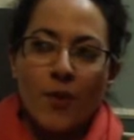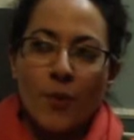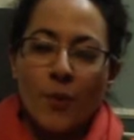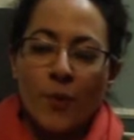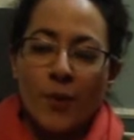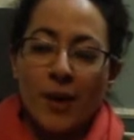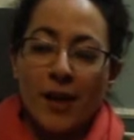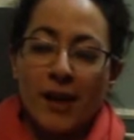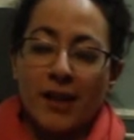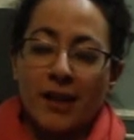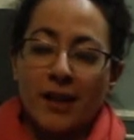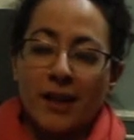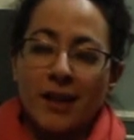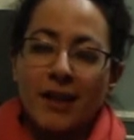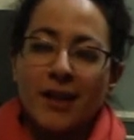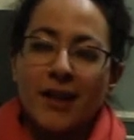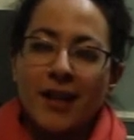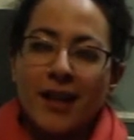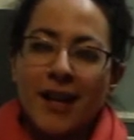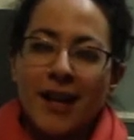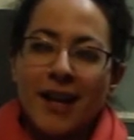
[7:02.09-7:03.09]

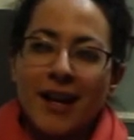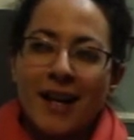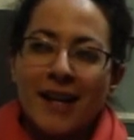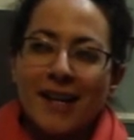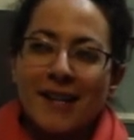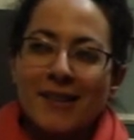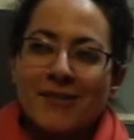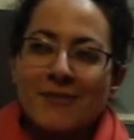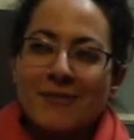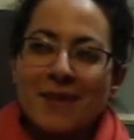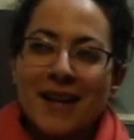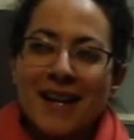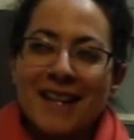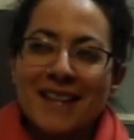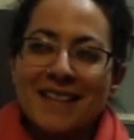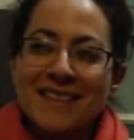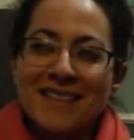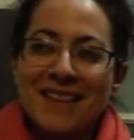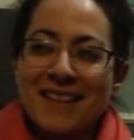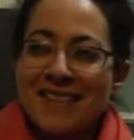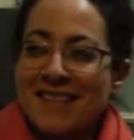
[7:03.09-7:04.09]
Well, um,
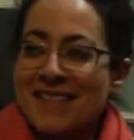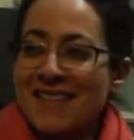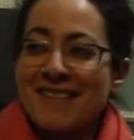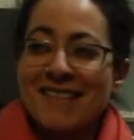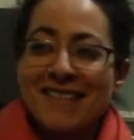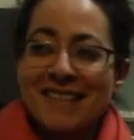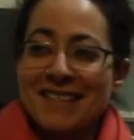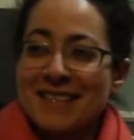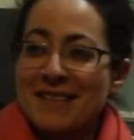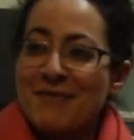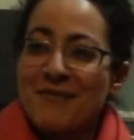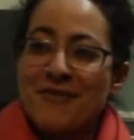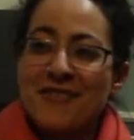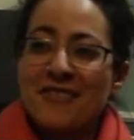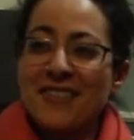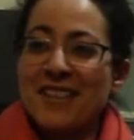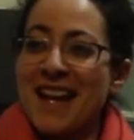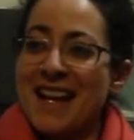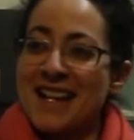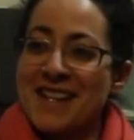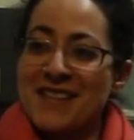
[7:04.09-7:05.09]
I saw the awesome
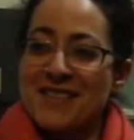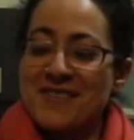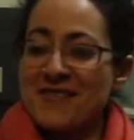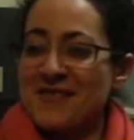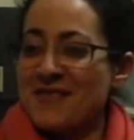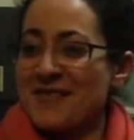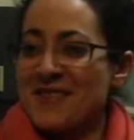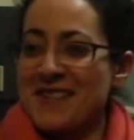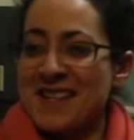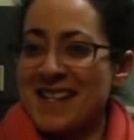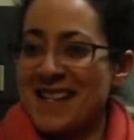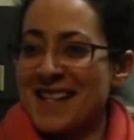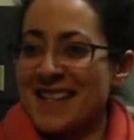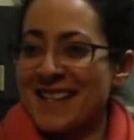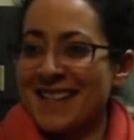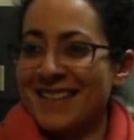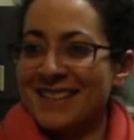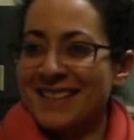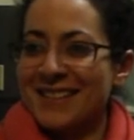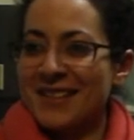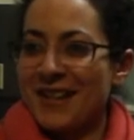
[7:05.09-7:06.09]
flyer for it.
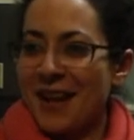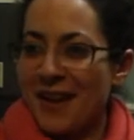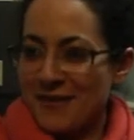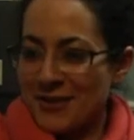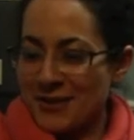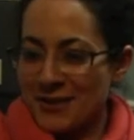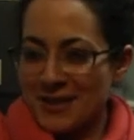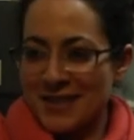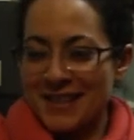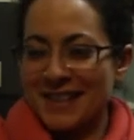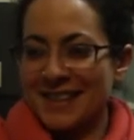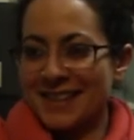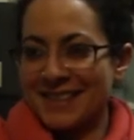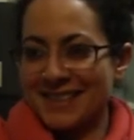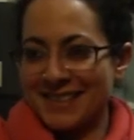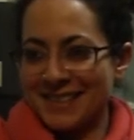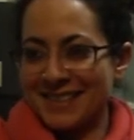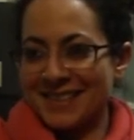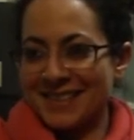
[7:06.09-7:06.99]
Have you seen it?